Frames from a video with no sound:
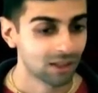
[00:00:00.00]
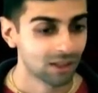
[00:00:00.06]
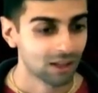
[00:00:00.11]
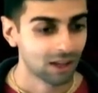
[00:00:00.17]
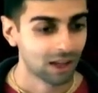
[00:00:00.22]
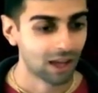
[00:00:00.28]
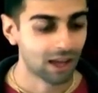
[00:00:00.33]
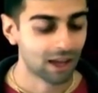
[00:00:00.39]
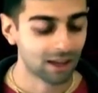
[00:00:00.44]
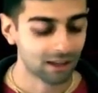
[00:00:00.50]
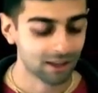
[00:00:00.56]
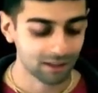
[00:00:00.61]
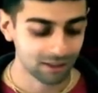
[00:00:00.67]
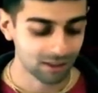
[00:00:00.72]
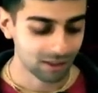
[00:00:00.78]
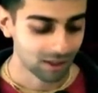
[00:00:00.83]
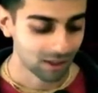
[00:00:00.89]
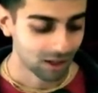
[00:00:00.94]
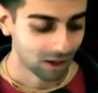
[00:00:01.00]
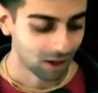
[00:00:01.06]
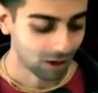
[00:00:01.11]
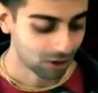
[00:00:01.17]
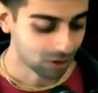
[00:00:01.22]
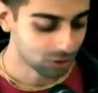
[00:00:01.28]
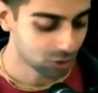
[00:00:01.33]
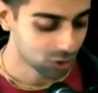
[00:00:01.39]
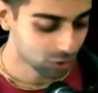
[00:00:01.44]
And
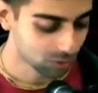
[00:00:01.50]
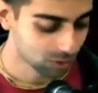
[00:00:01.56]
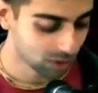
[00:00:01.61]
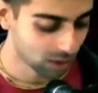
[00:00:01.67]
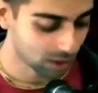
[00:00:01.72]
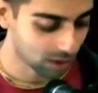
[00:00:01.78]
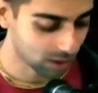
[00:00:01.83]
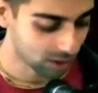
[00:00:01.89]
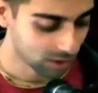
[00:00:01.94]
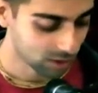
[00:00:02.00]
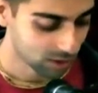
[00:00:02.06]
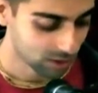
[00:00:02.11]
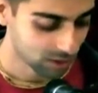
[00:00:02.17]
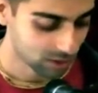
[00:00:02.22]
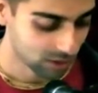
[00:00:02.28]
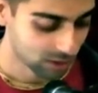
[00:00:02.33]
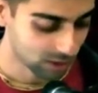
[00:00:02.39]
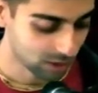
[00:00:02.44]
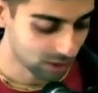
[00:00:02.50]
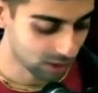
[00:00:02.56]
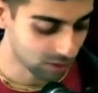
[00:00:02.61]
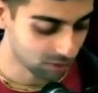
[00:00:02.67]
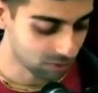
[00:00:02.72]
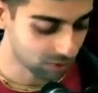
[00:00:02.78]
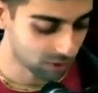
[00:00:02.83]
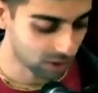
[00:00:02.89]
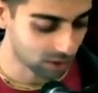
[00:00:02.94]
Arjuna, he
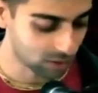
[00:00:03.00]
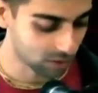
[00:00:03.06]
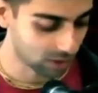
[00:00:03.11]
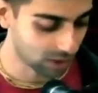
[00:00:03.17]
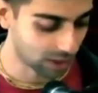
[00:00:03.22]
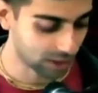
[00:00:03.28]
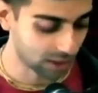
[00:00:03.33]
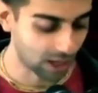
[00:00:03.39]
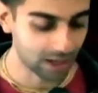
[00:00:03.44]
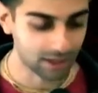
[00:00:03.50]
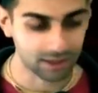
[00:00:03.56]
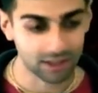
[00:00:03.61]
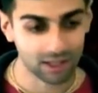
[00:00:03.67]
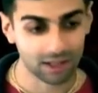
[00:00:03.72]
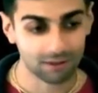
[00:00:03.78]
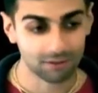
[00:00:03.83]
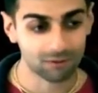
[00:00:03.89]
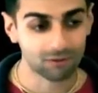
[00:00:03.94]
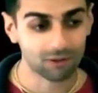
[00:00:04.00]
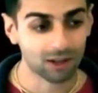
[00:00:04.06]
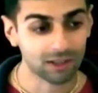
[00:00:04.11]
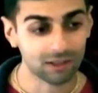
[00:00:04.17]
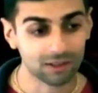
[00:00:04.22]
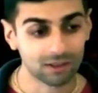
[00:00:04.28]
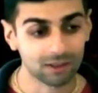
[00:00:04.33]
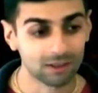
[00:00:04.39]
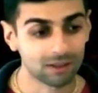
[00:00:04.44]
felt like, I can't
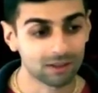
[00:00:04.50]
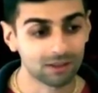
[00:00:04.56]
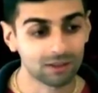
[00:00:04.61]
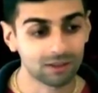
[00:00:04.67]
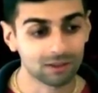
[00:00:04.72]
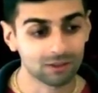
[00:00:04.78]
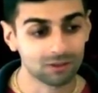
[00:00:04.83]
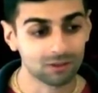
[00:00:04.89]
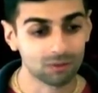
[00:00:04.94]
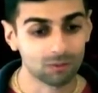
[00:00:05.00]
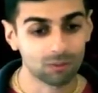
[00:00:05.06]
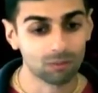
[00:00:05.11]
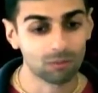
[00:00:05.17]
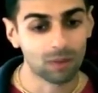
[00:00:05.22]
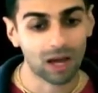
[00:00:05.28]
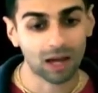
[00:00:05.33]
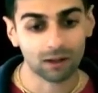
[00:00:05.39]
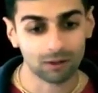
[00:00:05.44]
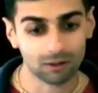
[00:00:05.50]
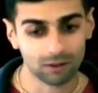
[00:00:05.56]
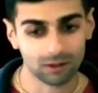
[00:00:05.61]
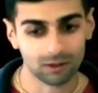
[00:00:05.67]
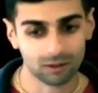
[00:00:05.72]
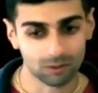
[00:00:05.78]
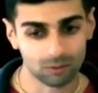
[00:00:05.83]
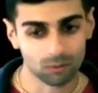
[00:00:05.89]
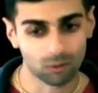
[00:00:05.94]
fight this battle
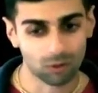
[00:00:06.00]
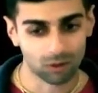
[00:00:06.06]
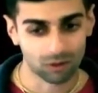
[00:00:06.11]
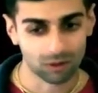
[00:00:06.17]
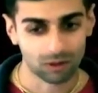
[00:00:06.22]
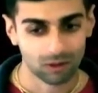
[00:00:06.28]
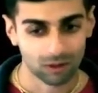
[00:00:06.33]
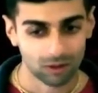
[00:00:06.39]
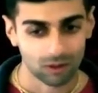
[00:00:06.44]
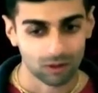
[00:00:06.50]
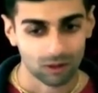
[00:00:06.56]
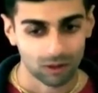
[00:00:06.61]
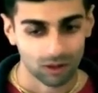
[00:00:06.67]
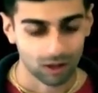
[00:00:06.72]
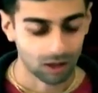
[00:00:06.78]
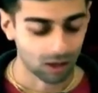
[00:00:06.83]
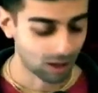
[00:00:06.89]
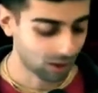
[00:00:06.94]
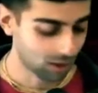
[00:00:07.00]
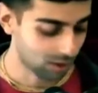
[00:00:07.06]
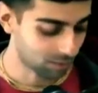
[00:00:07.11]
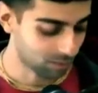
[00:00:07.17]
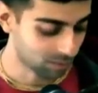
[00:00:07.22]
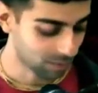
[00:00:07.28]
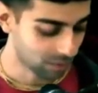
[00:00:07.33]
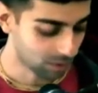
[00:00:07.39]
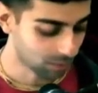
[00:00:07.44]
anymore.
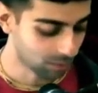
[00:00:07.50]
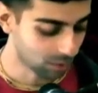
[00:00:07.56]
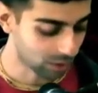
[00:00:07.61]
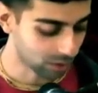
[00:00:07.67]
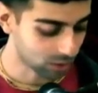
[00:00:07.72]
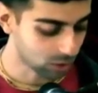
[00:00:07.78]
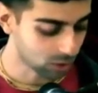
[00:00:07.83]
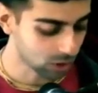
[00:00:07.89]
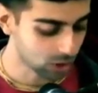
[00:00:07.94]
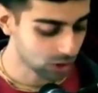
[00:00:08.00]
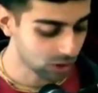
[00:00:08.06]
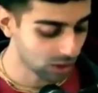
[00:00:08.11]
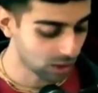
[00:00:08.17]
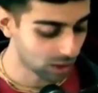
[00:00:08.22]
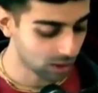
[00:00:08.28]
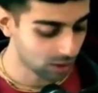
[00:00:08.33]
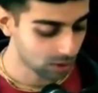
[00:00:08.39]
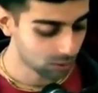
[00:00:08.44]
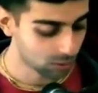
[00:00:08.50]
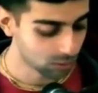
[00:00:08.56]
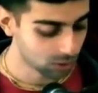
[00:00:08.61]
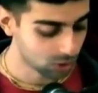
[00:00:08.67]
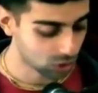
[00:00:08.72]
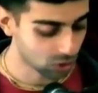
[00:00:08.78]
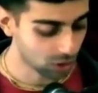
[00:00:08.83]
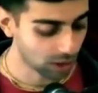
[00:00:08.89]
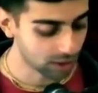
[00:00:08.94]
But Krishna
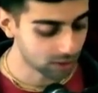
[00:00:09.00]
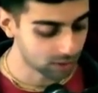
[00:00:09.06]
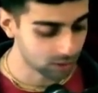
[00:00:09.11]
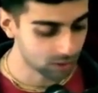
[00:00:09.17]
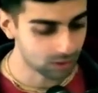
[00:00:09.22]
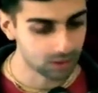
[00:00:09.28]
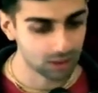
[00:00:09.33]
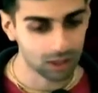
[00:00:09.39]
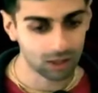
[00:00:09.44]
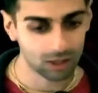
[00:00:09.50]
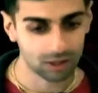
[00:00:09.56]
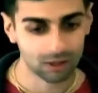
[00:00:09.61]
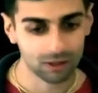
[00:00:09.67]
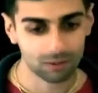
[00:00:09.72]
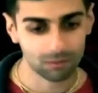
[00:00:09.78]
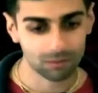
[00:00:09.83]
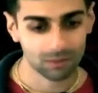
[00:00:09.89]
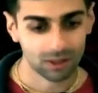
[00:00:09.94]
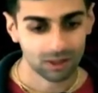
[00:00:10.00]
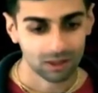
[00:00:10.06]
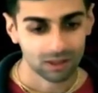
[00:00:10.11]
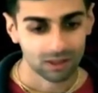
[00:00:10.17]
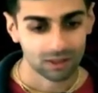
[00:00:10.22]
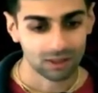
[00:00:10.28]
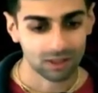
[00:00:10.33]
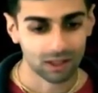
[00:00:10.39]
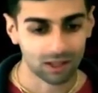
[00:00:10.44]
was trying to tell him
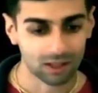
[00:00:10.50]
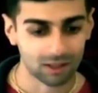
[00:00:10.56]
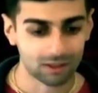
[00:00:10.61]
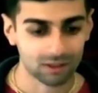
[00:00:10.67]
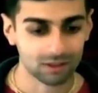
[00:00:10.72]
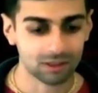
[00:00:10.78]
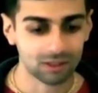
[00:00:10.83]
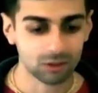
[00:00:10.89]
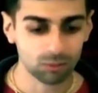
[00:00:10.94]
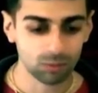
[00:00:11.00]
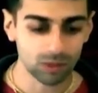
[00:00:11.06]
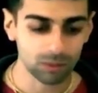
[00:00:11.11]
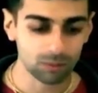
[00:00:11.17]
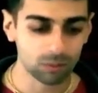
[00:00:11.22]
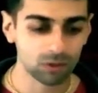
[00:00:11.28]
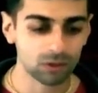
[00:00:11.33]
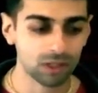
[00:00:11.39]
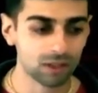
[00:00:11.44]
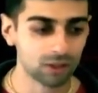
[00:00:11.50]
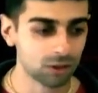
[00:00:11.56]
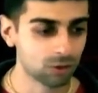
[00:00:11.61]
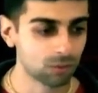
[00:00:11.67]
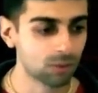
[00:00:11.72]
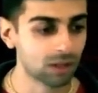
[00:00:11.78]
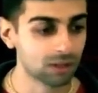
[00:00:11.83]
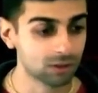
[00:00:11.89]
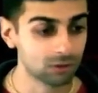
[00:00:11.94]
that these people that you're
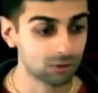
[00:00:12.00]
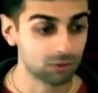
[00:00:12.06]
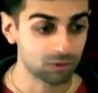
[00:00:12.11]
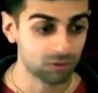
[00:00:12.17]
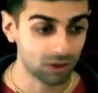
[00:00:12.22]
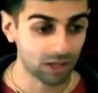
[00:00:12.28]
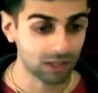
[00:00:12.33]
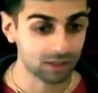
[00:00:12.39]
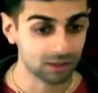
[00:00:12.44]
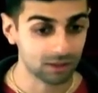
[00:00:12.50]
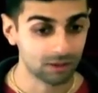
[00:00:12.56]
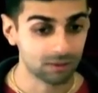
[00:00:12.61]
about to fight,